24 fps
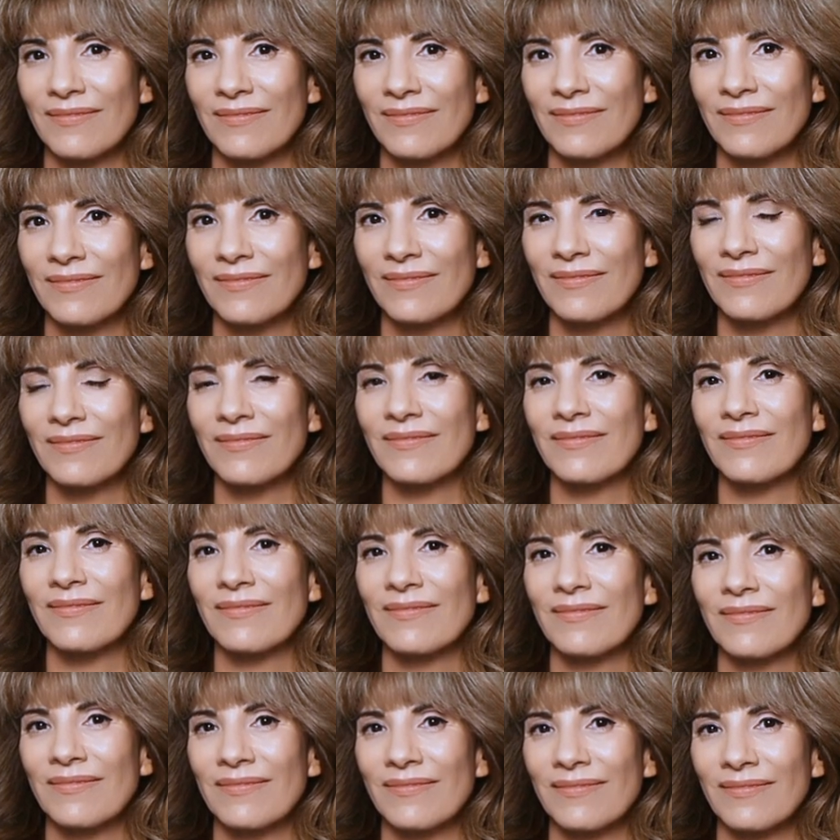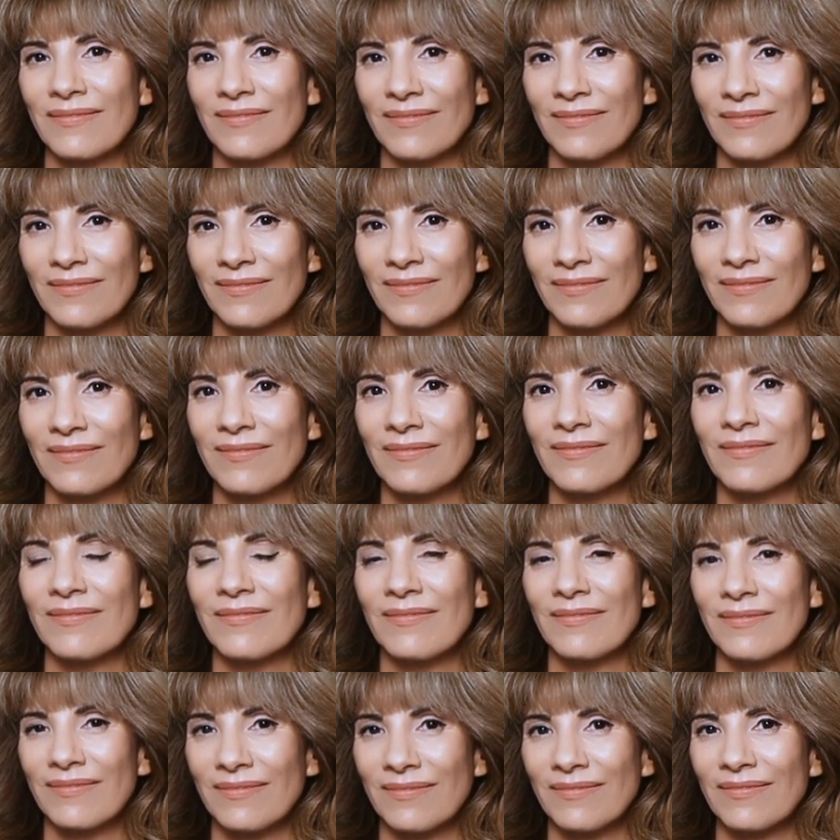
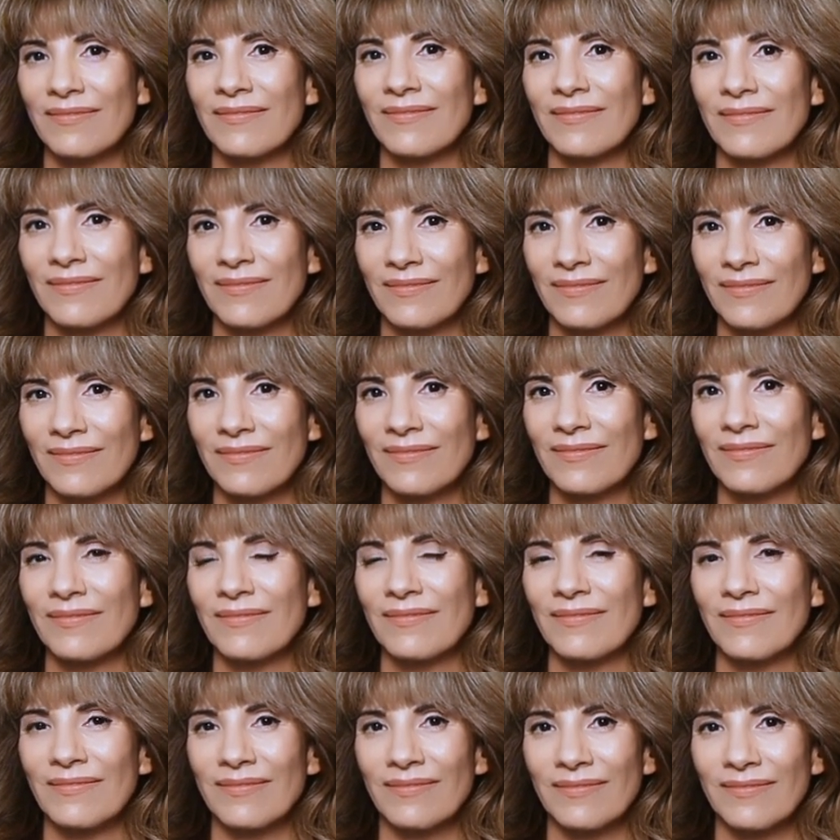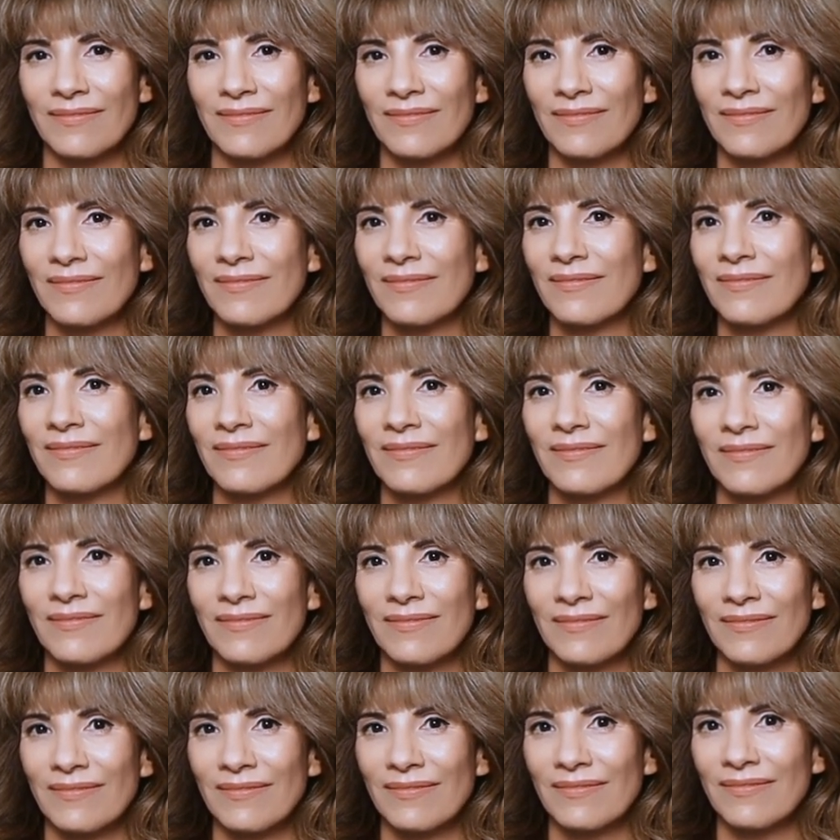
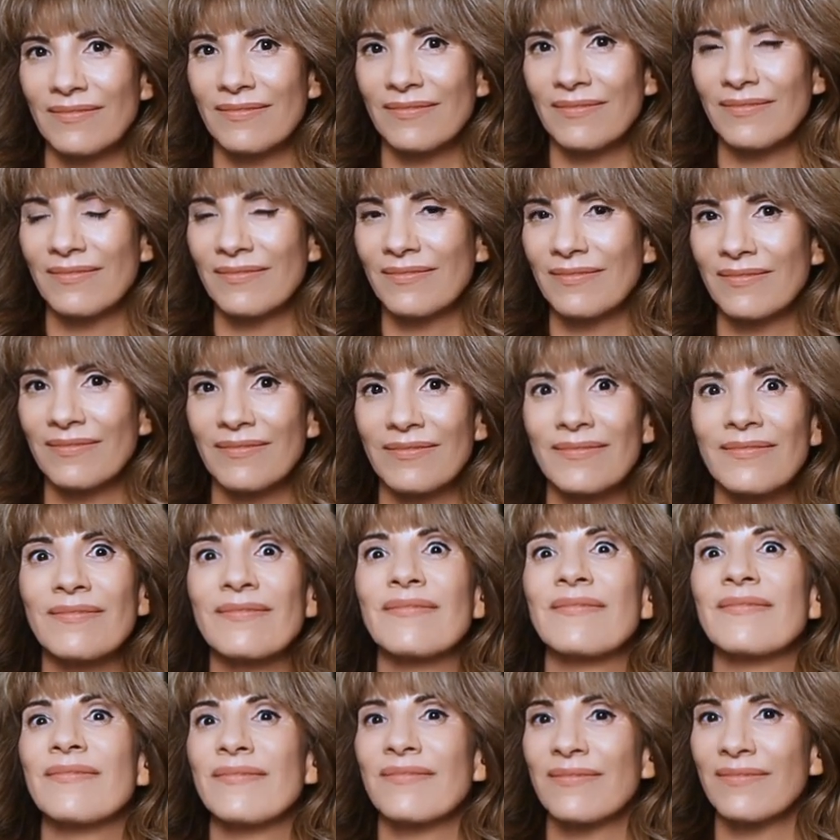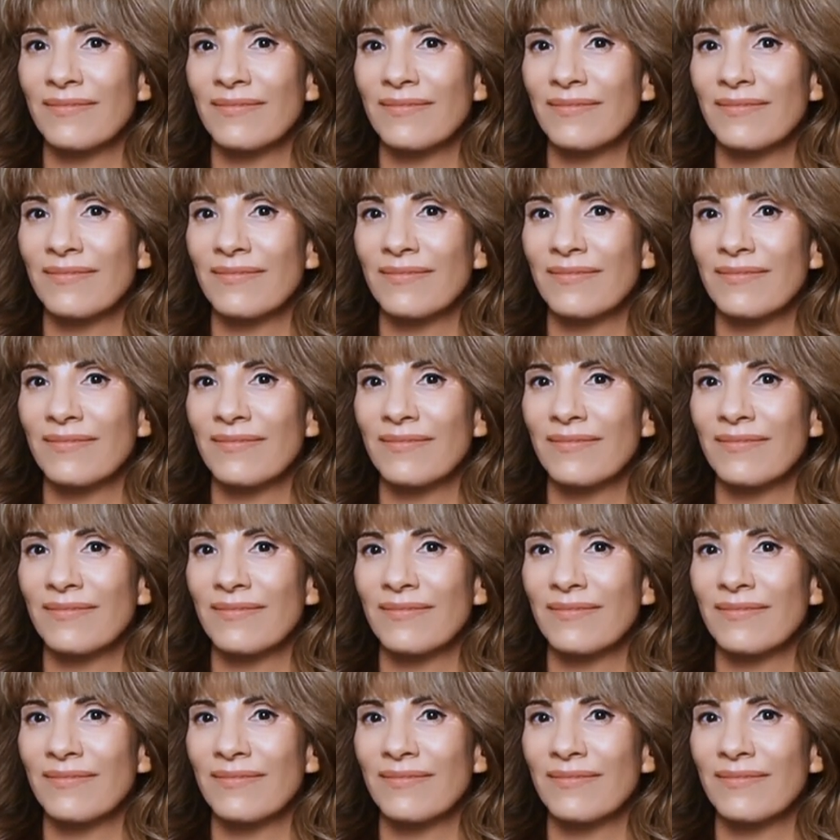No words are spoken by the person on screen.